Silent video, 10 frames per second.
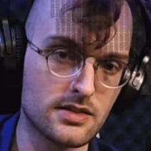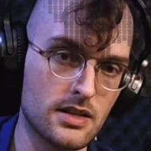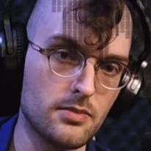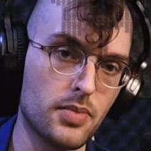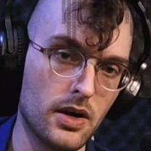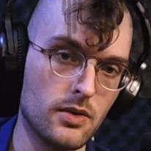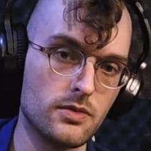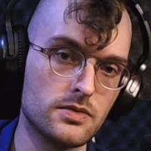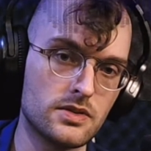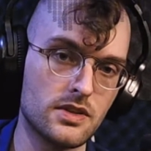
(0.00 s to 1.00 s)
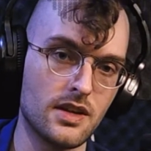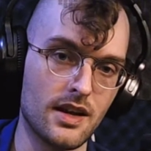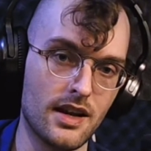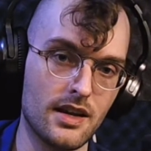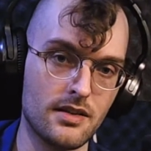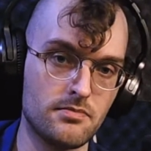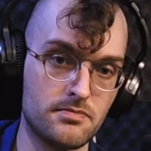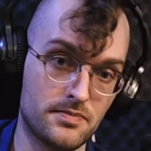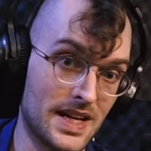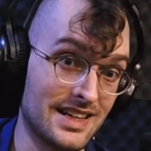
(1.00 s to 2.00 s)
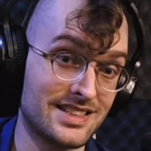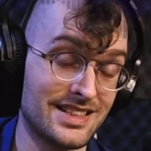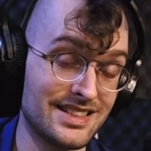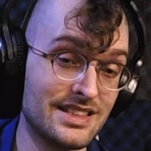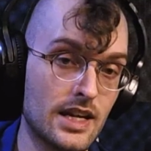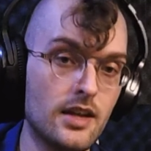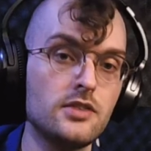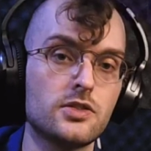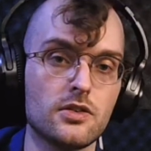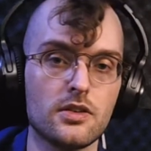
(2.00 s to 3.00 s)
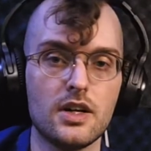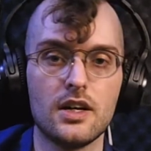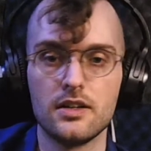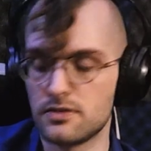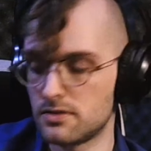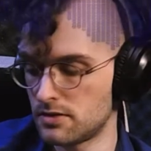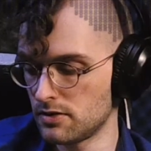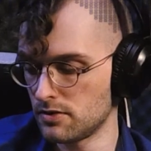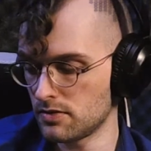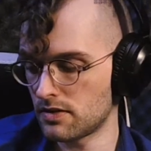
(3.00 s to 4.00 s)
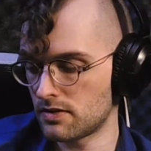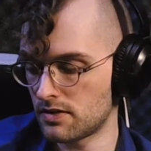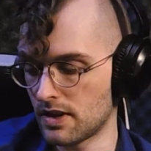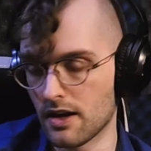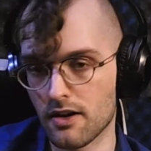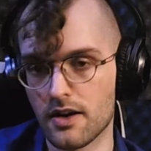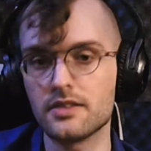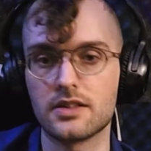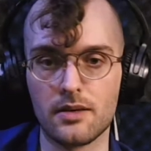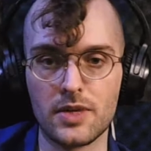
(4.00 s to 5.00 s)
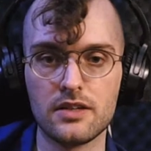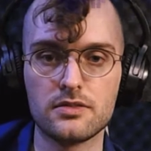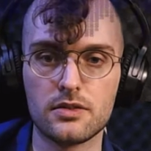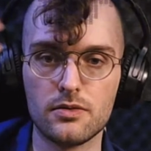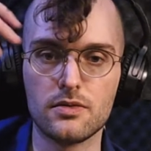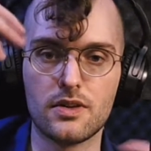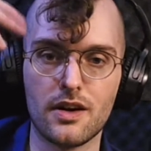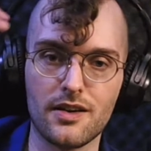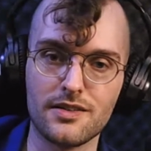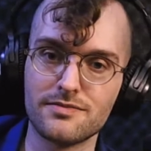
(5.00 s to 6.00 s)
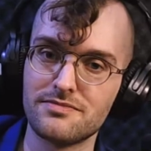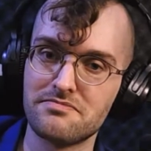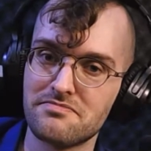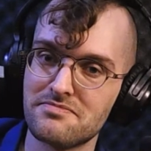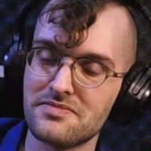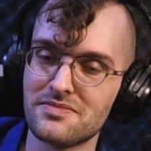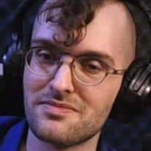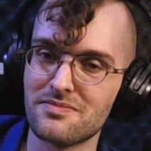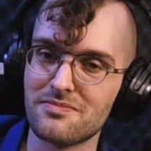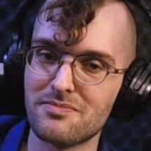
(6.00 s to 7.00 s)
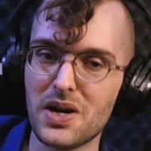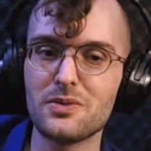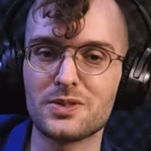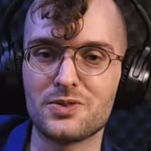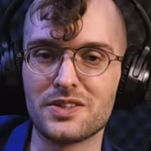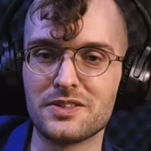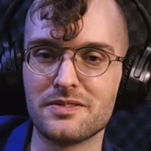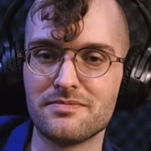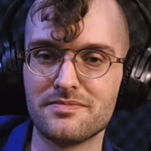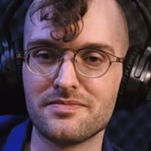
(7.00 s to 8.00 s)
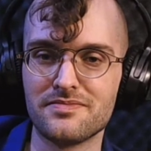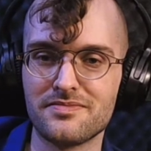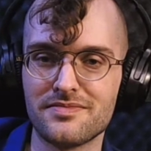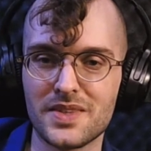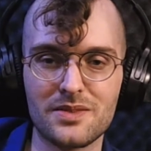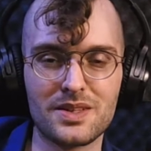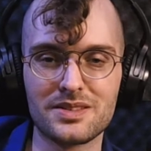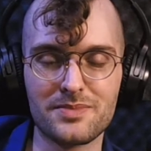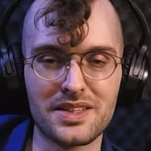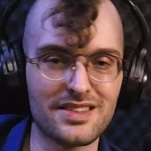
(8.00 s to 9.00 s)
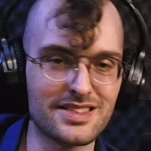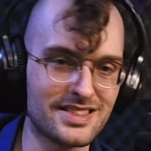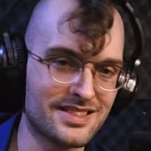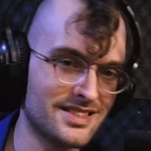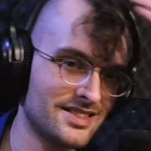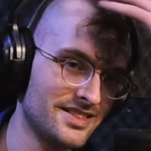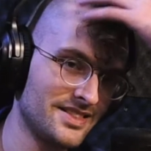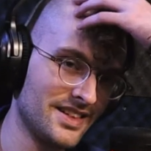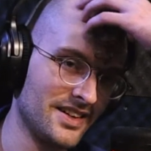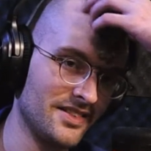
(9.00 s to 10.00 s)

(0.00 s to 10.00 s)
he posed a extant danger to their hegemony, to their power structure. It wasn't because, it